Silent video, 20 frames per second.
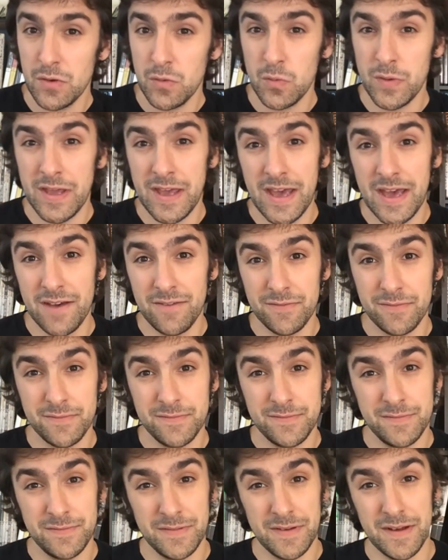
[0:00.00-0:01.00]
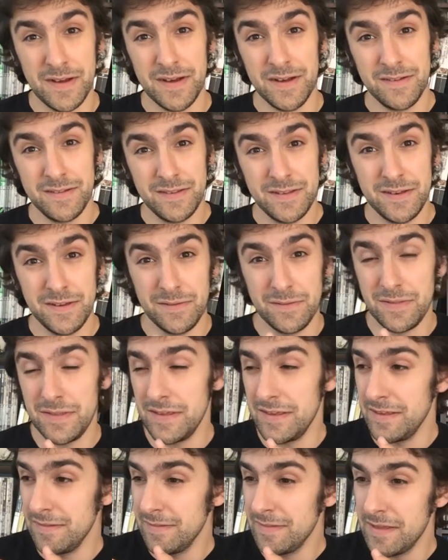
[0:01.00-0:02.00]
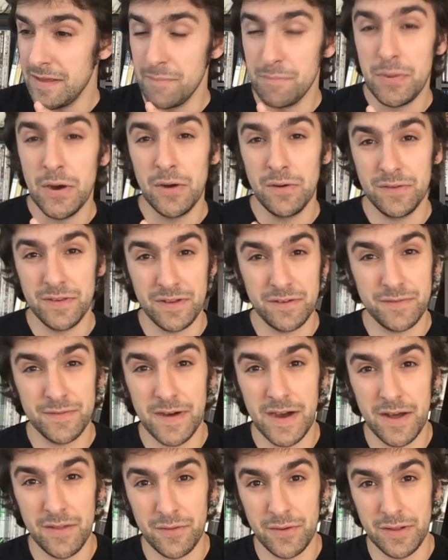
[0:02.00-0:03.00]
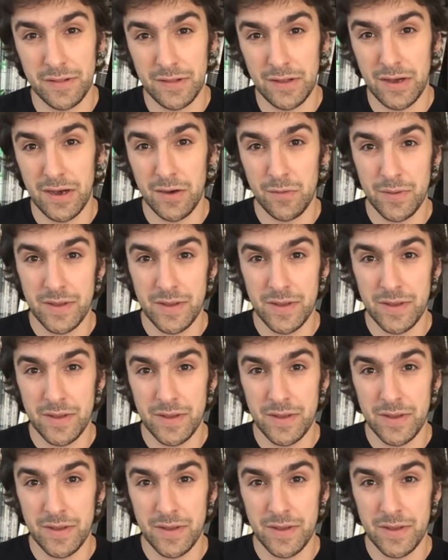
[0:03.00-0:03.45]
We have, you know, the imposing father-in-law.